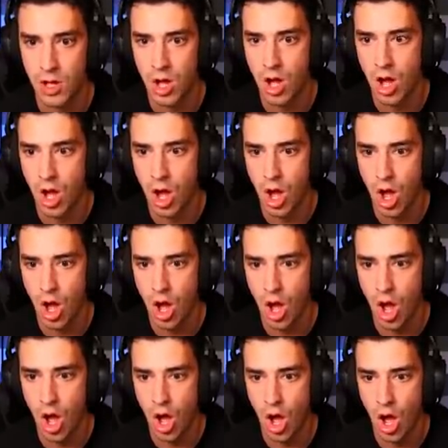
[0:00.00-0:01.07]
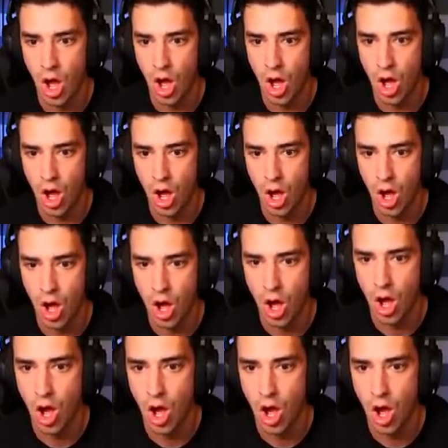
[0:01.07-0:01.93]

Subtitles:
No one is speaking in this clip.